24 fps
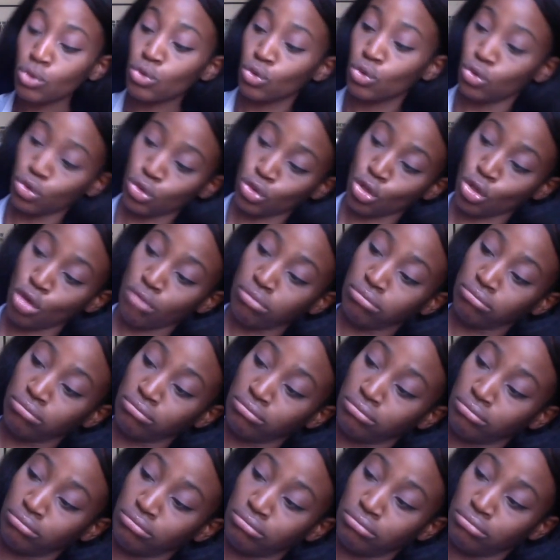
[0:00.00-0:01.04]
So
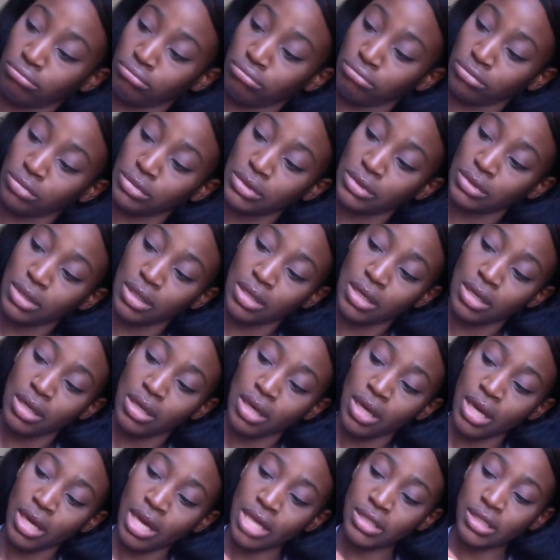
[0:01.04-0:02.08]

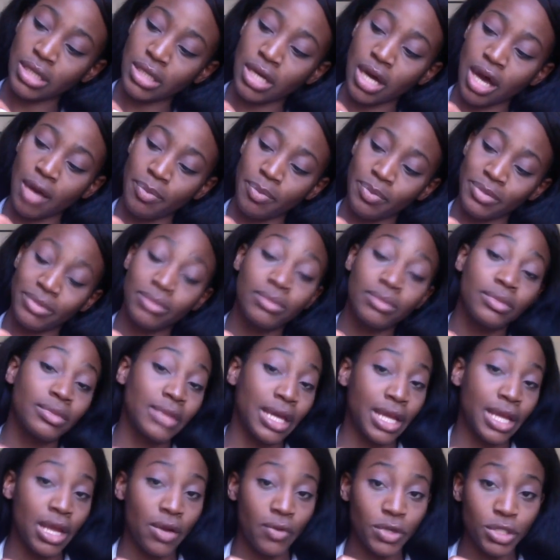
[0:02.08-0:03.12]
his cup that
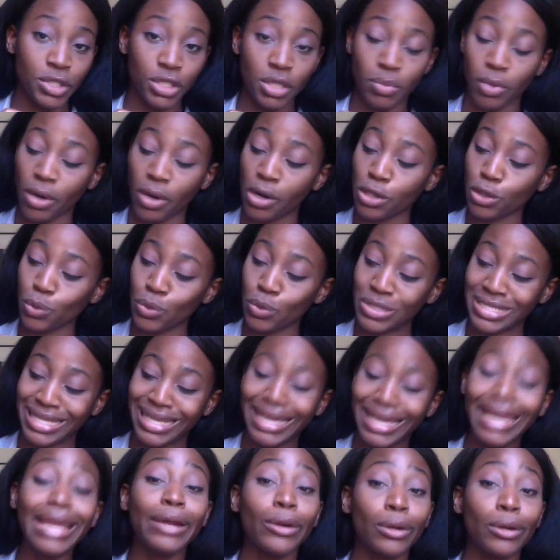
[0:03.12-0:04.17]
he originally bought us was
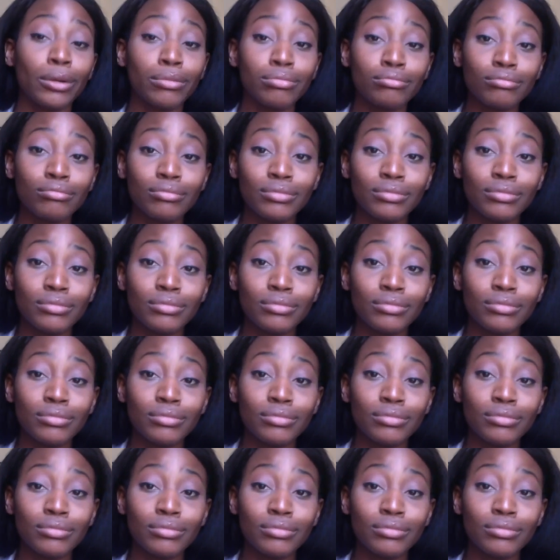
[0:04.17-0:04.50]
here.